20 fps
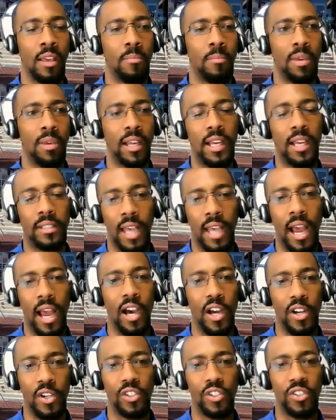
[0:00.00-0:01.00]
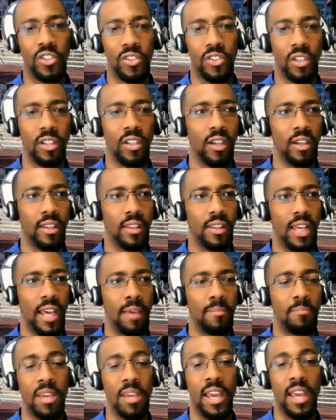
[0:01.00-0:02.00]
because I understood
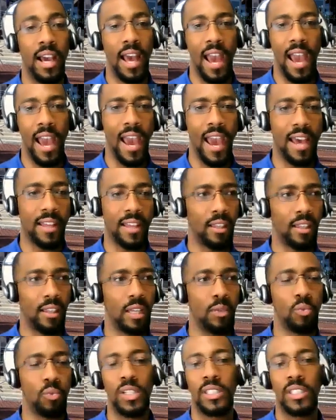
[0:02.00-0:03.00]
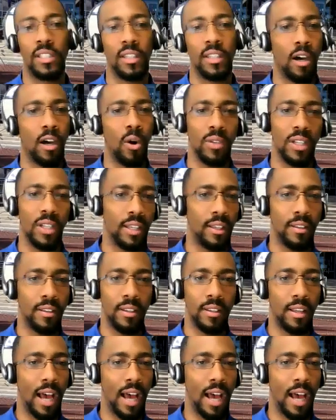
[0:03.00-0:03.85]
that being an athlete wasn't the only.